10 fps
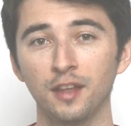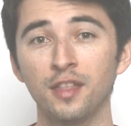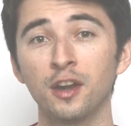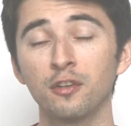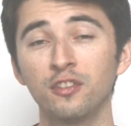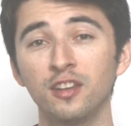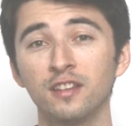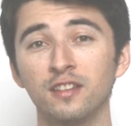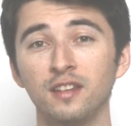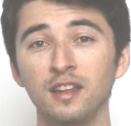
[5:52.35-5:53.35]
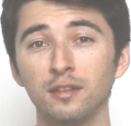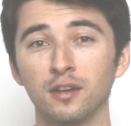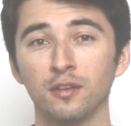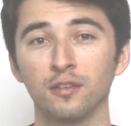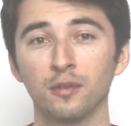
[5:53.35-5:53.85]
Then our 16th
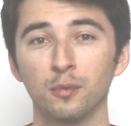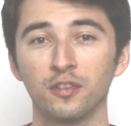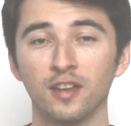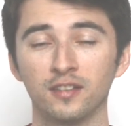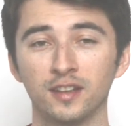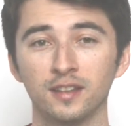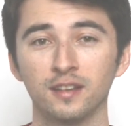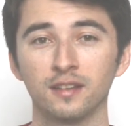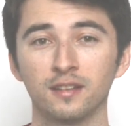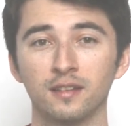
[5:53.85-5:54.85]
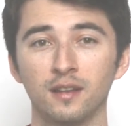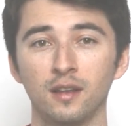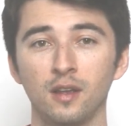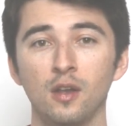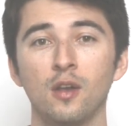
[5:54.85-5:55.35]
notes will sound like this,
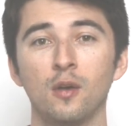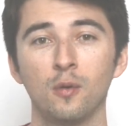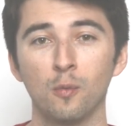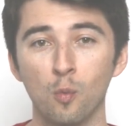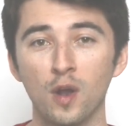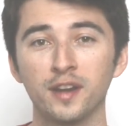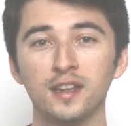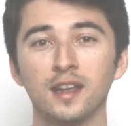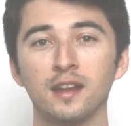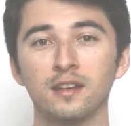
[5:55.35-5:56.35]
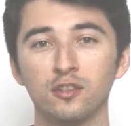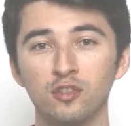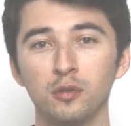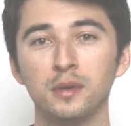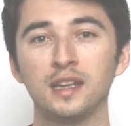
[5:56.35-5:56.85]
1E and a
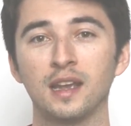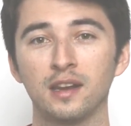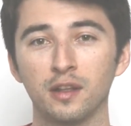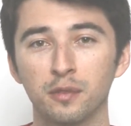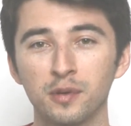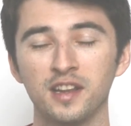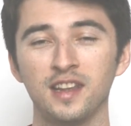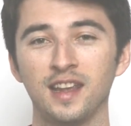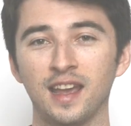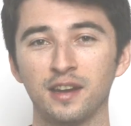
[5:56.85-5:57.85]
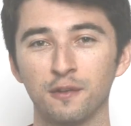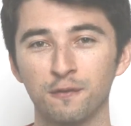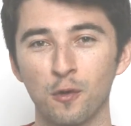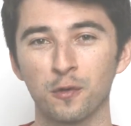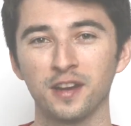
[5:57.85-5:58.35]
2E and a 3E and a
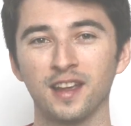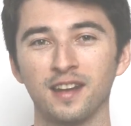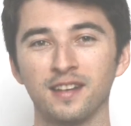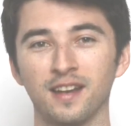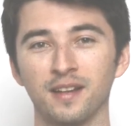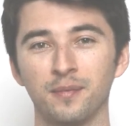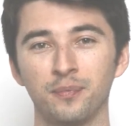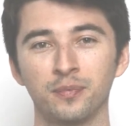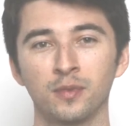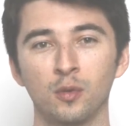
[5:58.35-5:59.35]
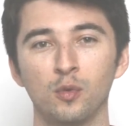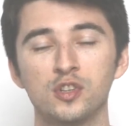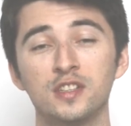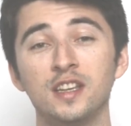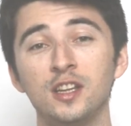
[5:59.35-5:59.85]
4E and a, which
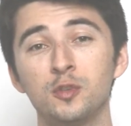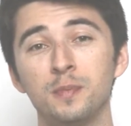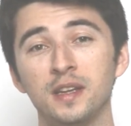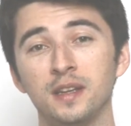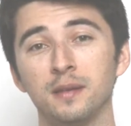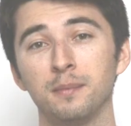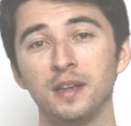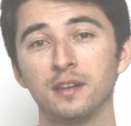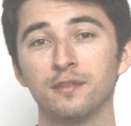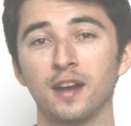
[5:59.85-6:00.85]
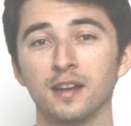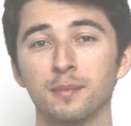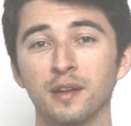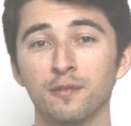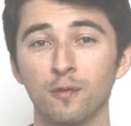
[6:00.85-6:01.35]
is each beat being divided
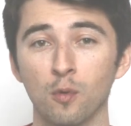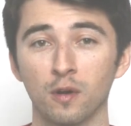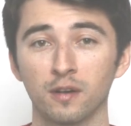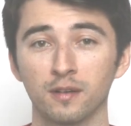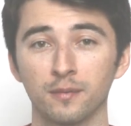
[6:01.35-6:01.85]
by 4.